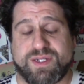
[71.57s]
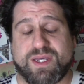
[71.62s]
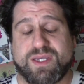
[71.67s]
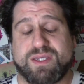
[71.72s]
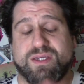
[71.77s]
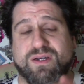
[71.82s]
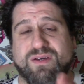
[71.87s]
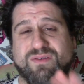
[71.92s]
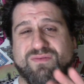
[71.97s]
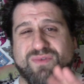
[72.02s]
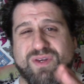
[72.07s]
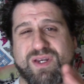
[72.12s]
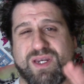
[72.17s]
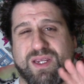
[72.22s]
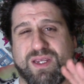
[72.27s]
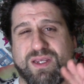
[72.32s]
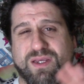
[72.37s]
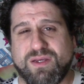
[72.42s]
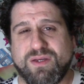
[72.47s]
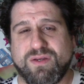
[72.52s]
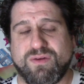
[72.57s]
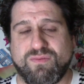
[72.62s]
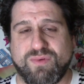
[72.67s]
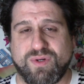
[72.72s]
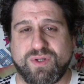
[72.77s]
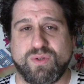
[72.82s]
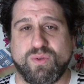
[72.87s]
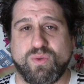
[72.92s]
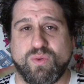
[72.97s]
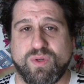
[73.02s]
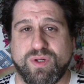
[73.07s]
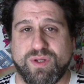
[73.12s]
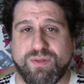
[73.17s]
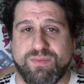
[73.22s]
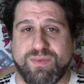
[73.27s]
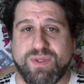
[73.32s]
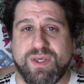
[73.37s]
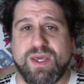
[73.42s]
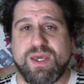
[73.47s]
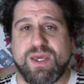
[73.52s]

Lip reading: I can't really recall, and